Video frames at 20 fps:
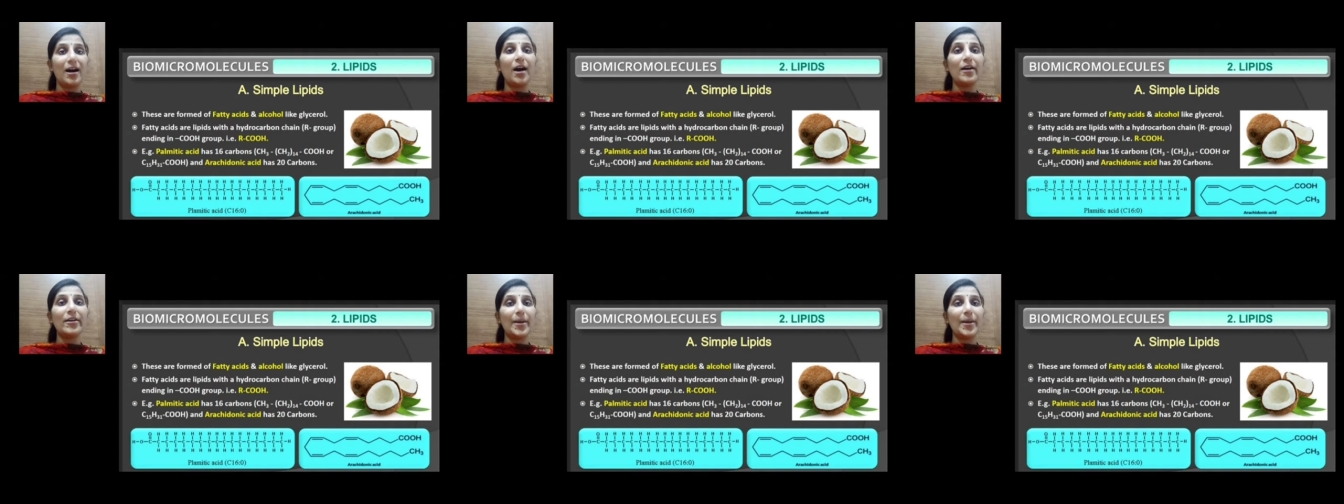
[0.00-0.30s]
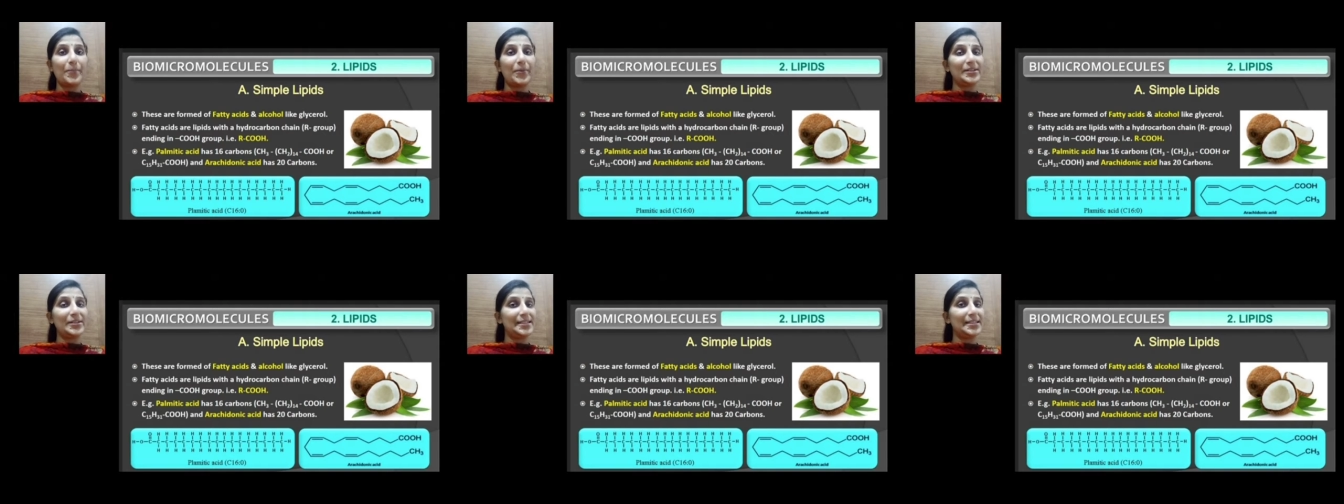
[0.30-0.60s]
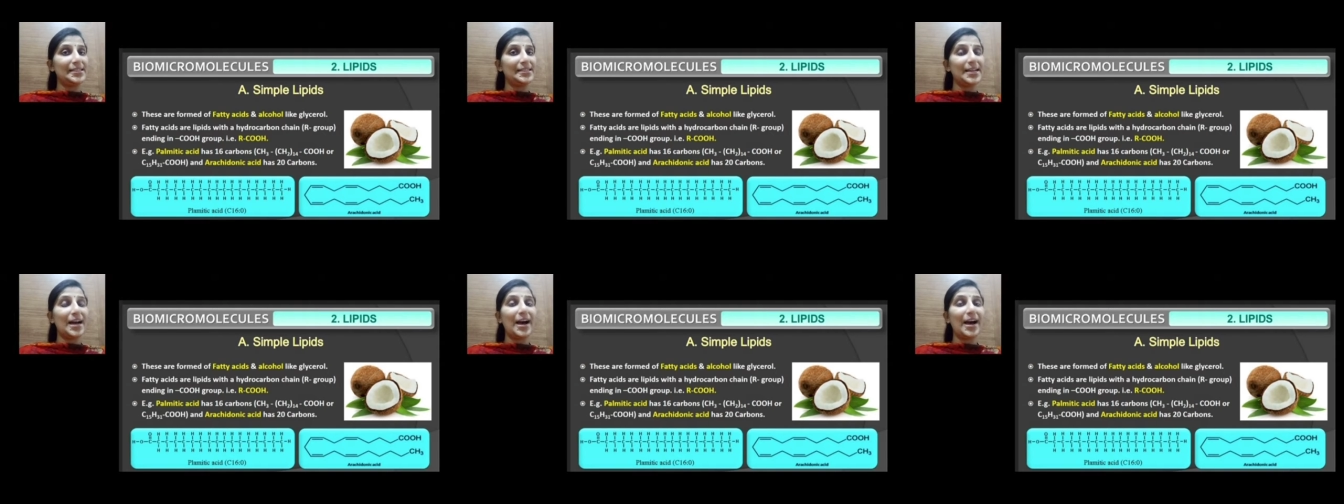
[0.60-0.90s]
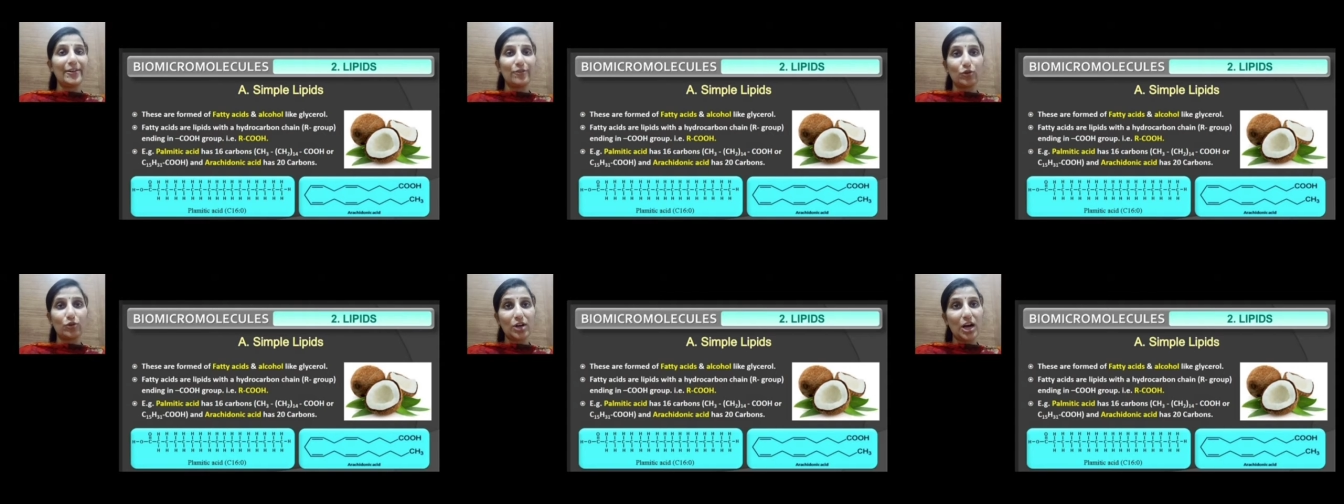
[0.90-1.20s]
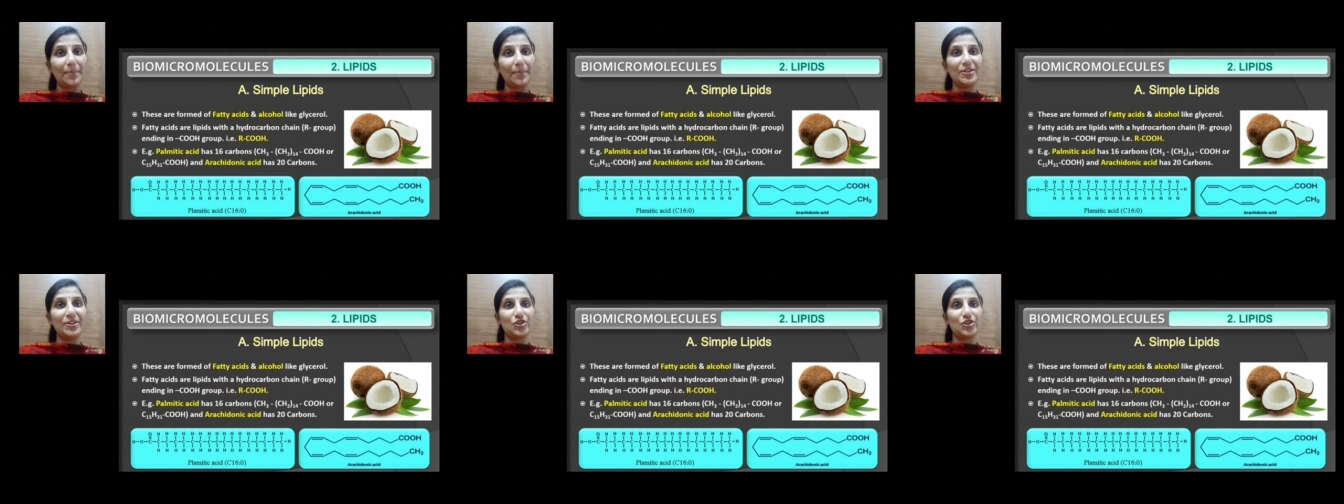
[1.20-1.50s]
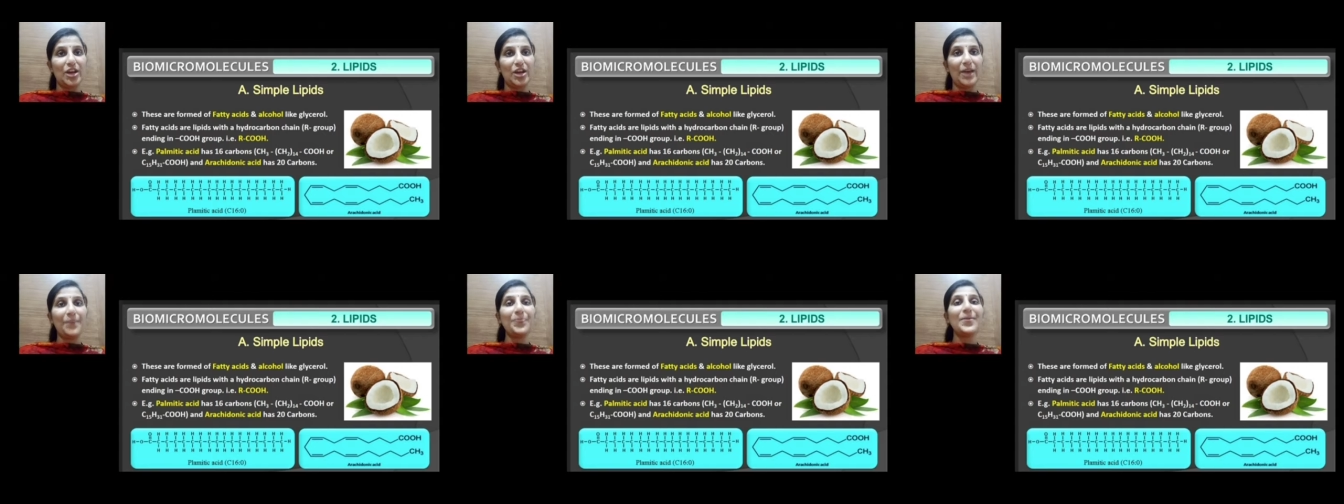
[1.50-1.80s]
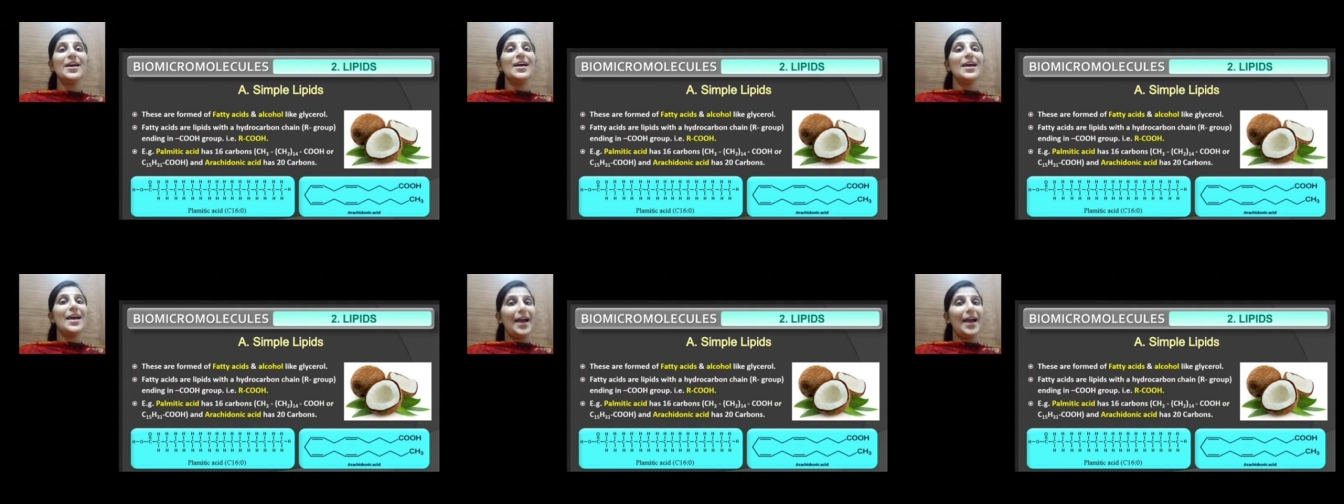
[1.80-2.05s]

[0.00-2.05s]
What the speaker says: R represents a hydrocarbon chain